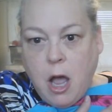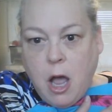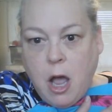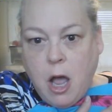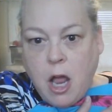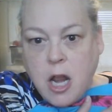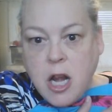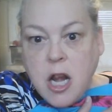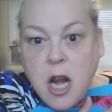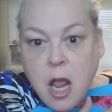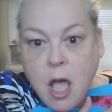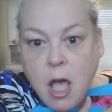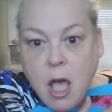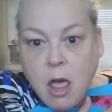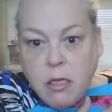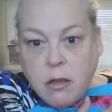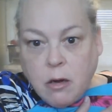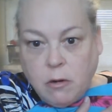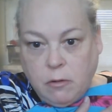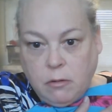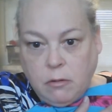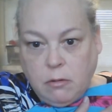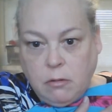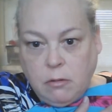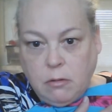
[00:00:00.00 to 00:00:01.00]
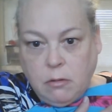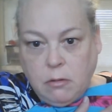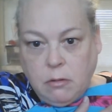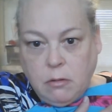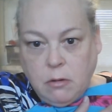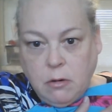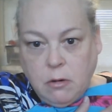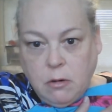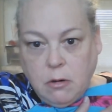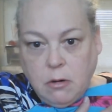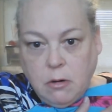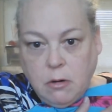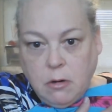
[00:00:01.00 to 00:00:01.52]
another
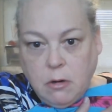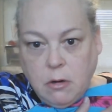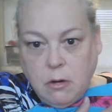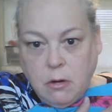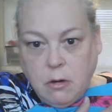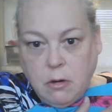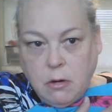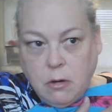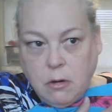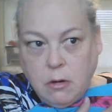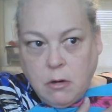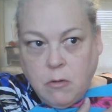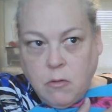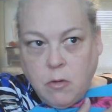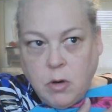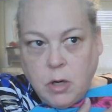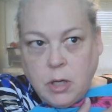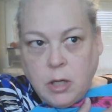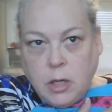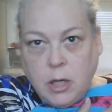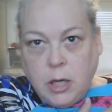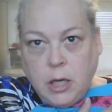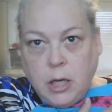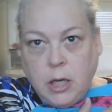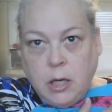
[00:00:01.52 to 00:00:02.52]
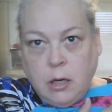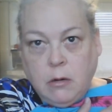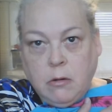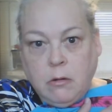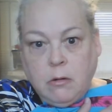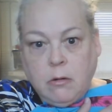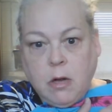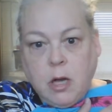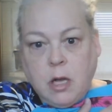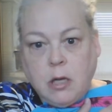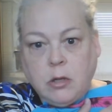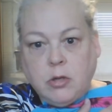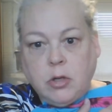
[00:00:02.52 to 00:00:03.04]
coordinating
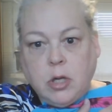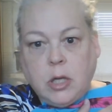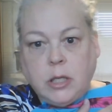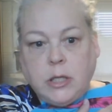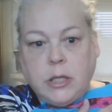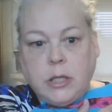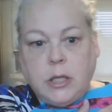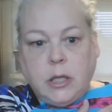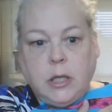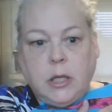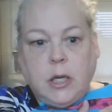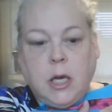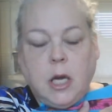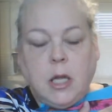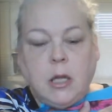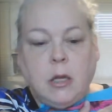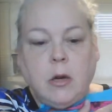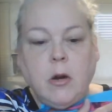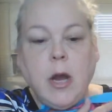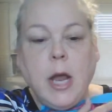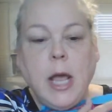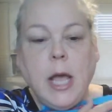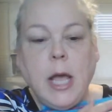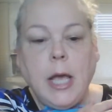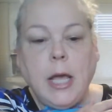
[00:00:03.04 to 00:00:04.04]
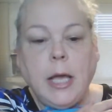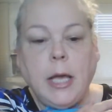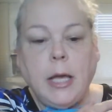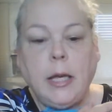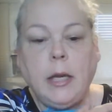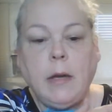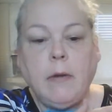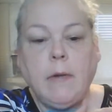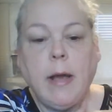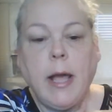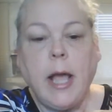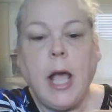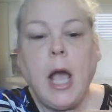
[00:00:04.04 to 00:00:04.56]
or contrasting color.
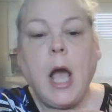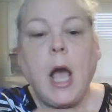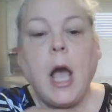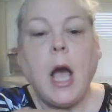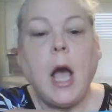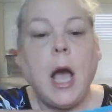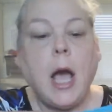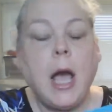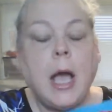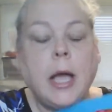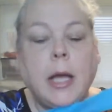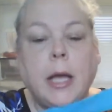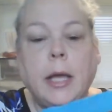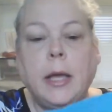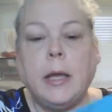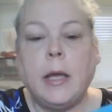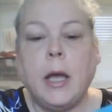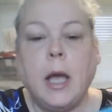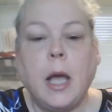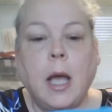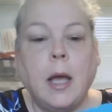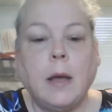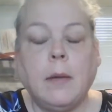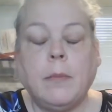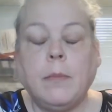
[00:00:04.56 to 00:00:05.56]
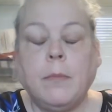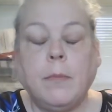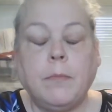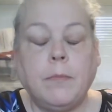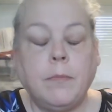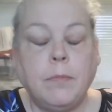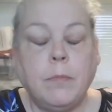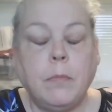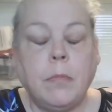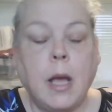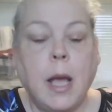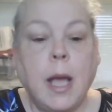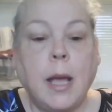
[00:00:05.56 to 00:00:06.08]
Anyway, I, it, I,
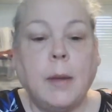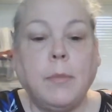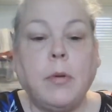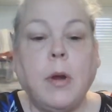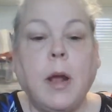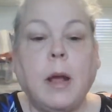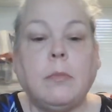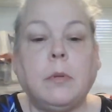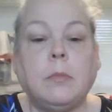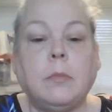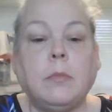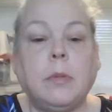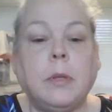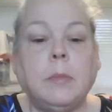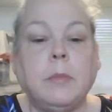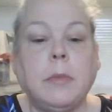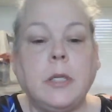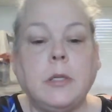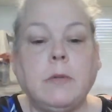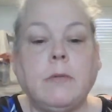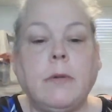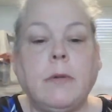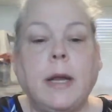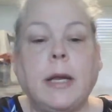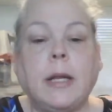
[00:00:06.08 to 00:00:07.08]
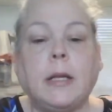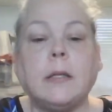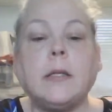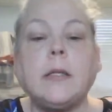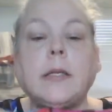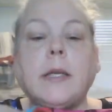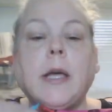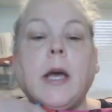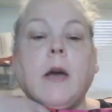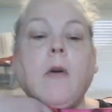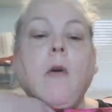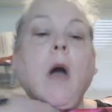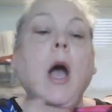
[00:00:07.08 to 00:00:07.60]
I probably misread it.
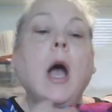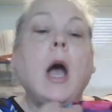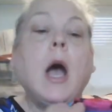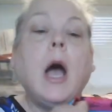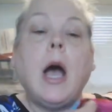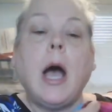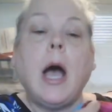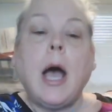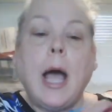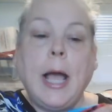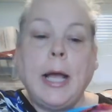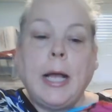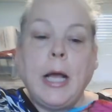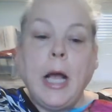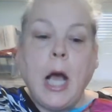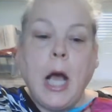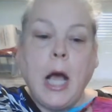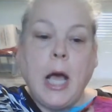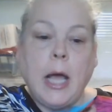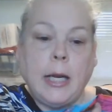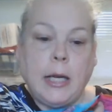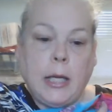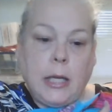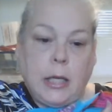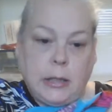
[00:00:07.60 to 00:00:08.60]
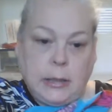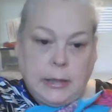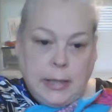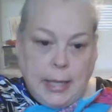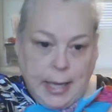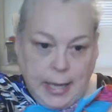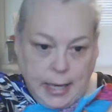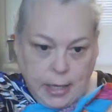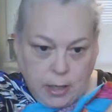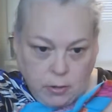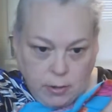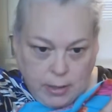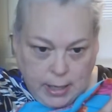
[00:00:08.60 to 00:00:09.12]
So I got a
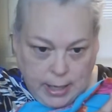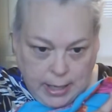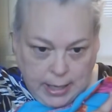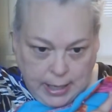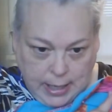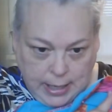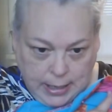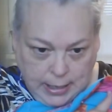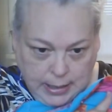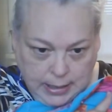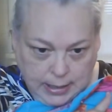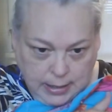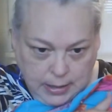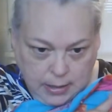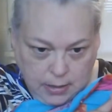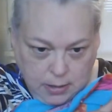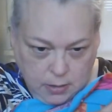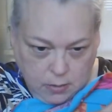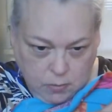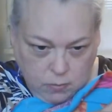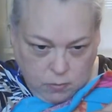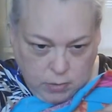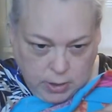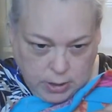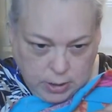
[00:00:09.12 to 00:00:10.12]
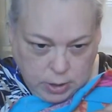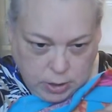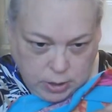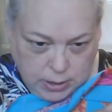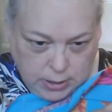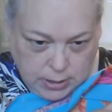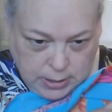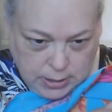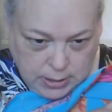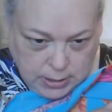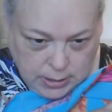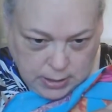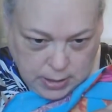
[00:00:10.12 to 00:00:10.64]
layer cake, which
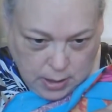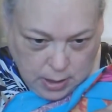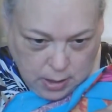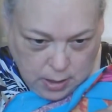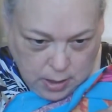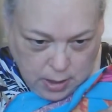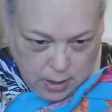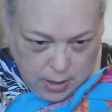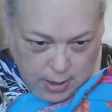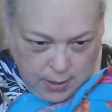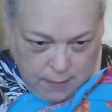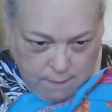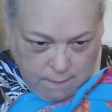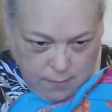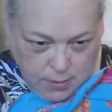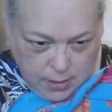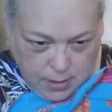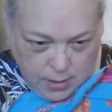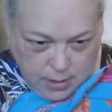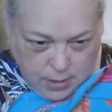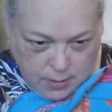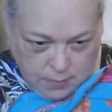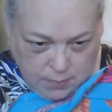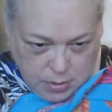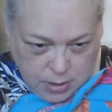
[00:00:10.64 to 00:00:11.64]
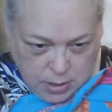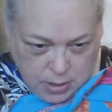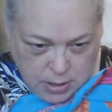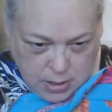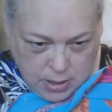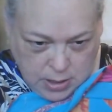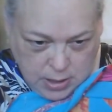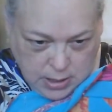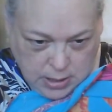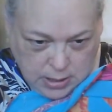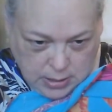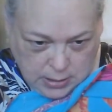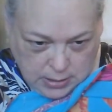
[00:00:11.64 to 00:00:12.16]
is everything but
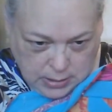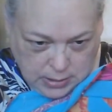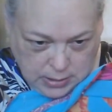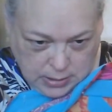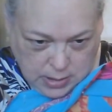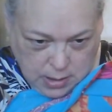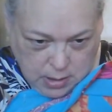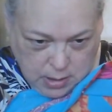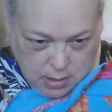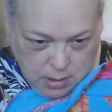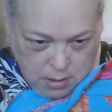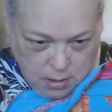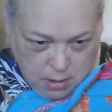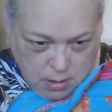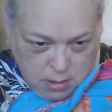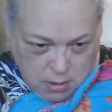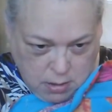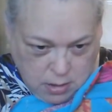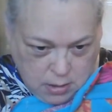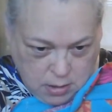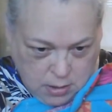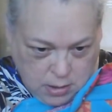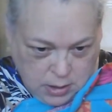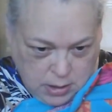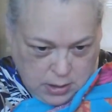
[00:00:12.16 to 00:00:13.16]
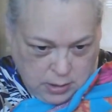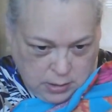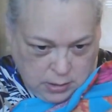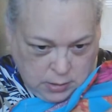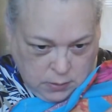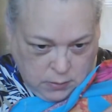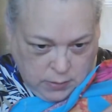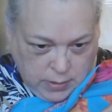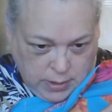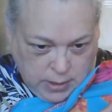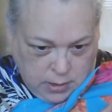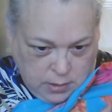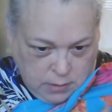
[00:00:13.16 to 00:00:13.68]
this, all of these
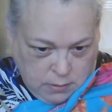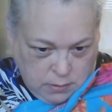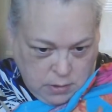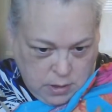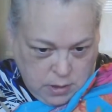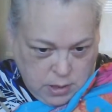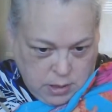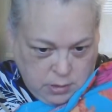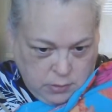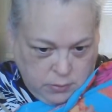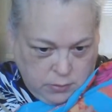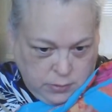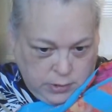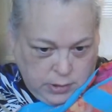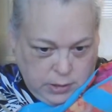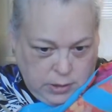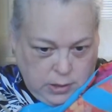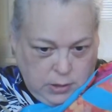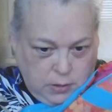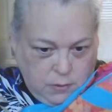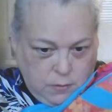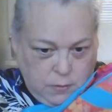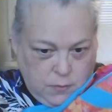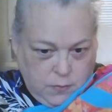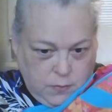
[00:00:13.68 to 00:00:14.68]
great little colors in here.